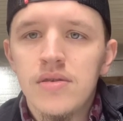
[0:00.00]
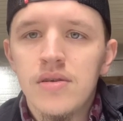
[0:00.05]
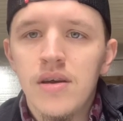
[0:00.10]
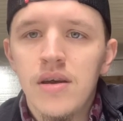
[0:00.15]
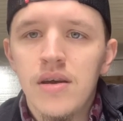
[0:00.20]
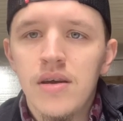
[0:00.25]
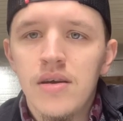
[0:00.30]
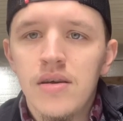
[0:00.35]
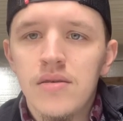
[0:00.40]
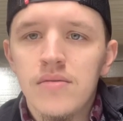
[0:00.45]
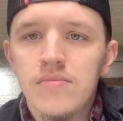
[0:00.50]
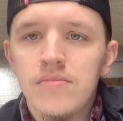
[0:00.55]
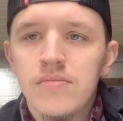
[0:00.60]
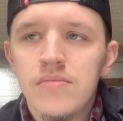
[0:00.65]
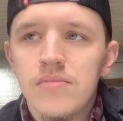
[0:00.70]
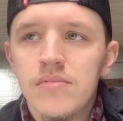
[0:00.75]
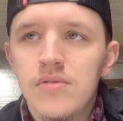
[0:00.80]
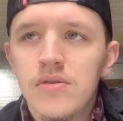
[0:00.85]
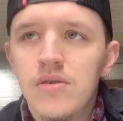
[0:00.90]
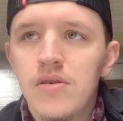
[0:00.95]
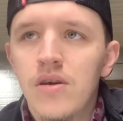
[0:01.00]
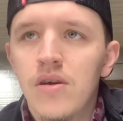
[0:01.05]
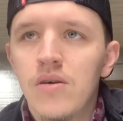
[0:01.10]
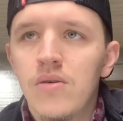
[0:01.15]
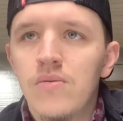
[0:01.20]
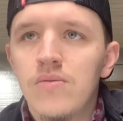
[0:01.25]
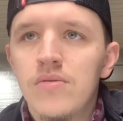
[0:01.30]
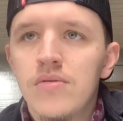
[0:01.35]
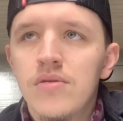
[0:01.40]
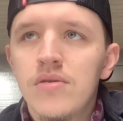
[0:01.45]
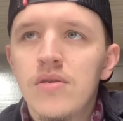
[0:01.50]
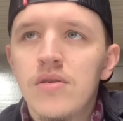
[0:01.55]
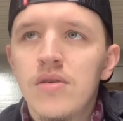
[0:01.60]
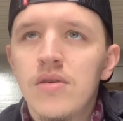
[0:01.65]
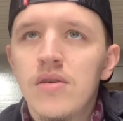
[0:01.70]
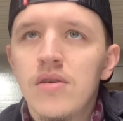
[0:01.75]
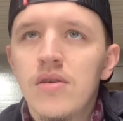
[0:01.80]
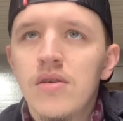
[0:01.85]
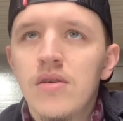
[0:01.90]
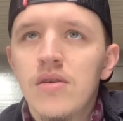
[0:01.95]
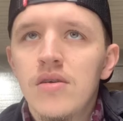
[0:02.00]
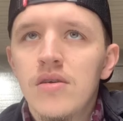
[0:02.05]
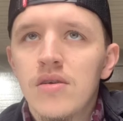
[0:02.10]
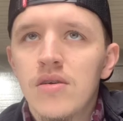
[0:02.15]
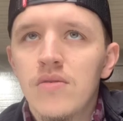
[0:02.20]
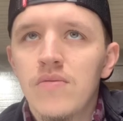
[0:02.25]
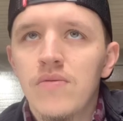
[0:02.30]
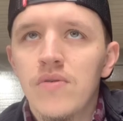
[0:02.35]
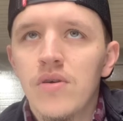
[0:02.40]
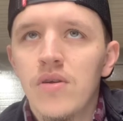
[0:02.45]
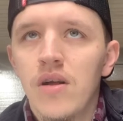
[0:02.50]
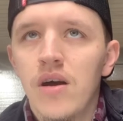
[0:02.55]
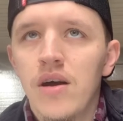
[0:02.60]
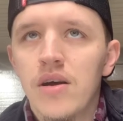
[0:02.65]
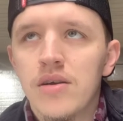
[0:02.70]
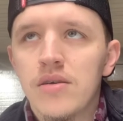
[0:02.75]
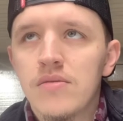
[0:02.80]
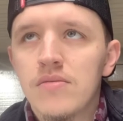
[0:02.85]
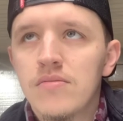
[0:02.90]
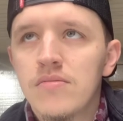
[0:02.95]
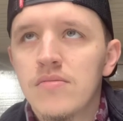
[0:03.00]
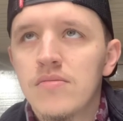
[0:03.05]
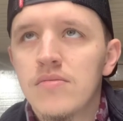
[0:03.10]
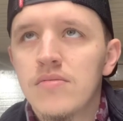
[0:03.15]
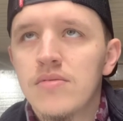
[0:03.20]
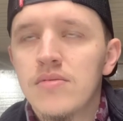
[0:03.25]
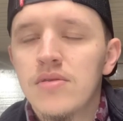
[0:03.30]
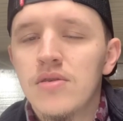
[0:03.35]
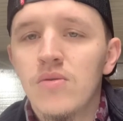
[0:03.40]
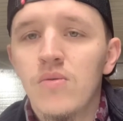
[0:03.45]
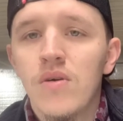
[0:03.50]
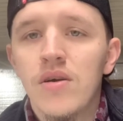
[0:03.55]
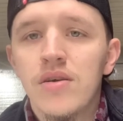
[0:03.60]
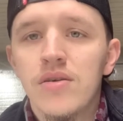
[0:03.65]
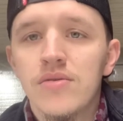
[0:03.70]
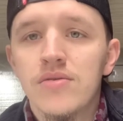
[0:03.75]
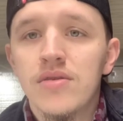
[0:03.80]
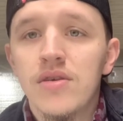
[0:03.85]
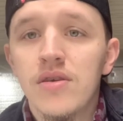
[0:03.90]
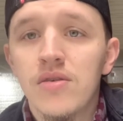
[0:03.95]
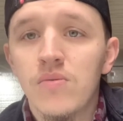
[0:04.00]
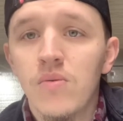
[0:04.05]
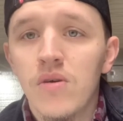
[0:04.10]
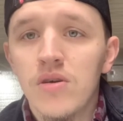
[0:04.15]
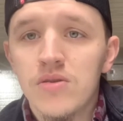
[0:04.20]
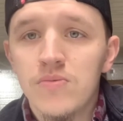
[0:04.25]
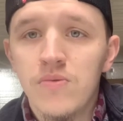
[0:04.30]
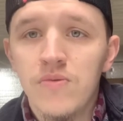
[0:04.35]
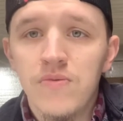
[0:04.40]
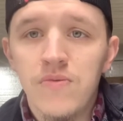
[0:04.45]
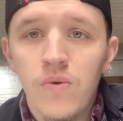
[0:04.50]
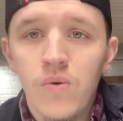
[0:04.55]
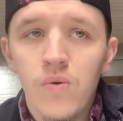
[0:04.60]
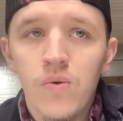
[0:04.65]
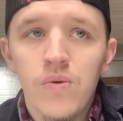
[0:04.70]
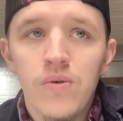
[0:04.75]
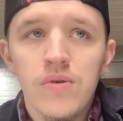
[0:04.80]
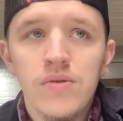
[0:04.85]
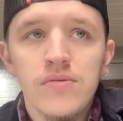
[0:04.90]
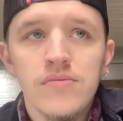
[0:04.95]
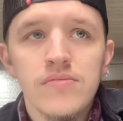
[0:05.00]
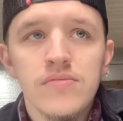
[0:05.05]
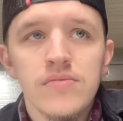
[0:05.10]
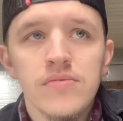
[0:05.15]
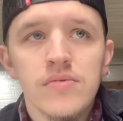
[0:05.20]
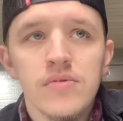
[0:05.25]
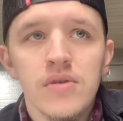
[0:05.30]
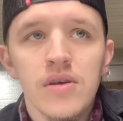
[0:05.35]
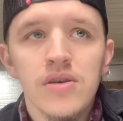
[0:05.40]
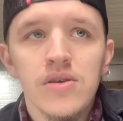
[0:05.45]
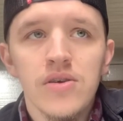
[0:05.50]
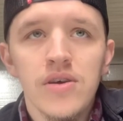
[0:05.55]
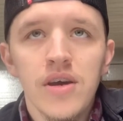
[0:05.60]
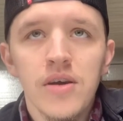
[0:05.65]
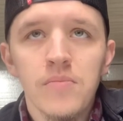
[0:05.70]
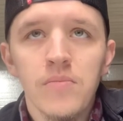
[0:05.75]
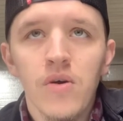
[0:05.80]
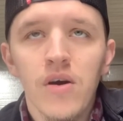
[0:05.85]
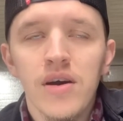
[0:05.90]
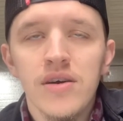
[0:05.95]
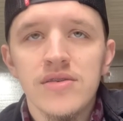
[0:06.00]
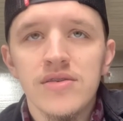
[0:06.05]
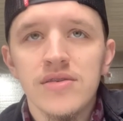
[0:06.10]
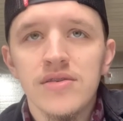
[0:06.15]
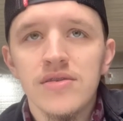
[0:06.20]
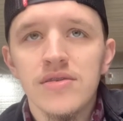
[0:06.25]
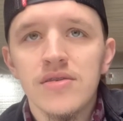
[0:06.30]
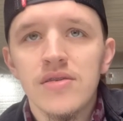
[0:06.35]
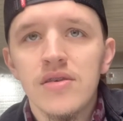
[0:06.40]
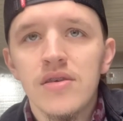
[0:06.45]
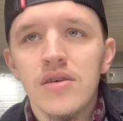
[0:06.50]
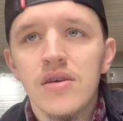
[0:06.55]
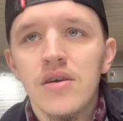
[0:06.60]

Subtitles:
And you know, you feel like the way your teeth was before and you get braces